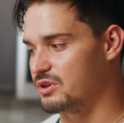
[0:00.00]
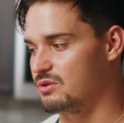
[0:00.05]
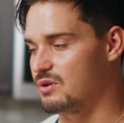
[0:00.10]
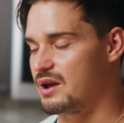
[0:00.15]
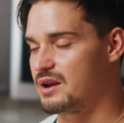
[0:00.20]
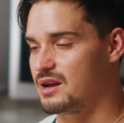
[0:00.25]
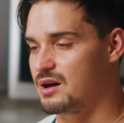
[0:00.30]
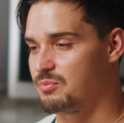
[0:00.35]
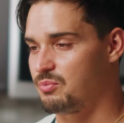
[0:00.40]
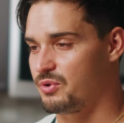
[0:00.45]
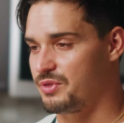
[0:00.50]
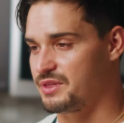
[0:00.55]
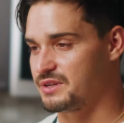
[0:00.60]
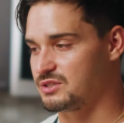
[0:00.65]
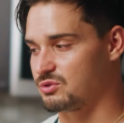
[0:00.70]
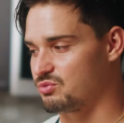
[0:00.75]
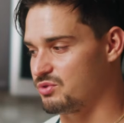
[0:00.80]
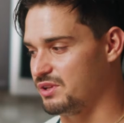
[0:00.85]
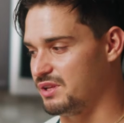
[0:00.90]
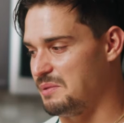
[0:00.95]
you end up with
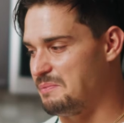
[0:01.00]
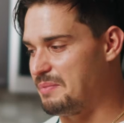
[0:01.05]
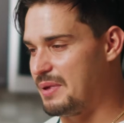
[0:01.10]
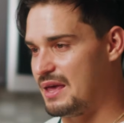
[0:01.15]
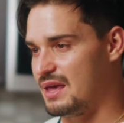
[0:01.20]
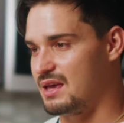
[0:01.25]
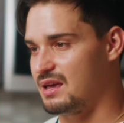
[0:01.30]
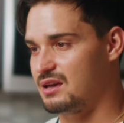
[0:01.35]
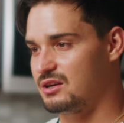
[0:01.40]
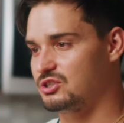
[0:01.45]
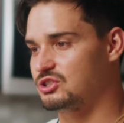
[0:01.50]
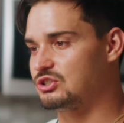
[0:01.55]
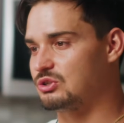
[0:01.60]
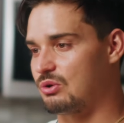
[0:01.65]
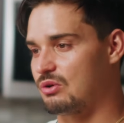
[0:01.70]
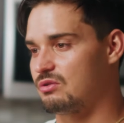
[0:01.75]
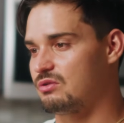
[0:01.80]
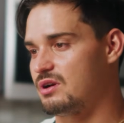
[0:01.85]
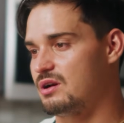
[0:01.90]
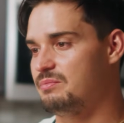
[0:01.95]
is a really pink
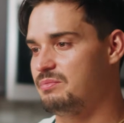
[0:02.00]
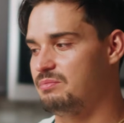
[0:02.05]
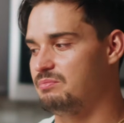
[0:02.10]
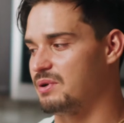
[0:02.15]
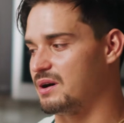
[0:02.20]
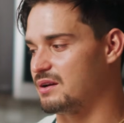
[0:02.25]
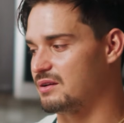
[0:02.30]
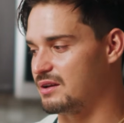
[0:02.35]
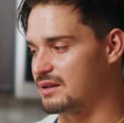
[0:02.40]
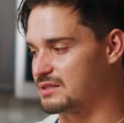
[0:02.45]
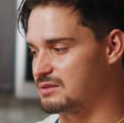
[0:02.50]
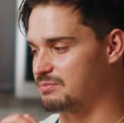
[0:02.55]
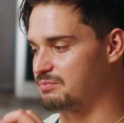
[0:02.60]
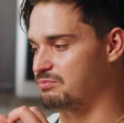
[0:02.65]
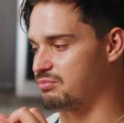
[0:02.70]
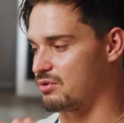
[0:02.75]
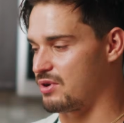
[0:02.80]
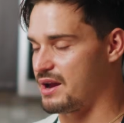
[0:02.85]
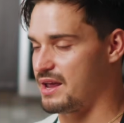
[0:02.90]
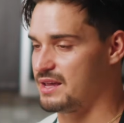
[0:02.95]
short rib, but it's
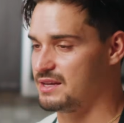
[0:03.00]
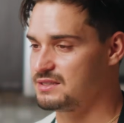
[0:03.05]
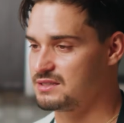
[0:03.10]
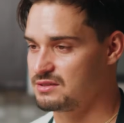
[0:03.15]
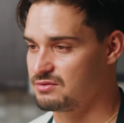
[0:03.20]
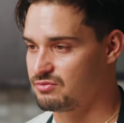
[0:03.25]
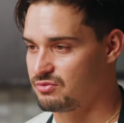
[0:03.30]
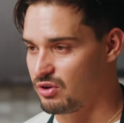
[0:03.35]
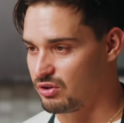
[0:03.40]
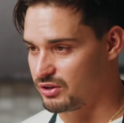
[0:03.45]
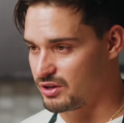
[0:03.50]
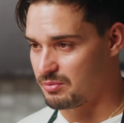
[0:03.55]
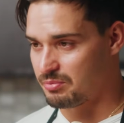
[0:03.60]
braised and falling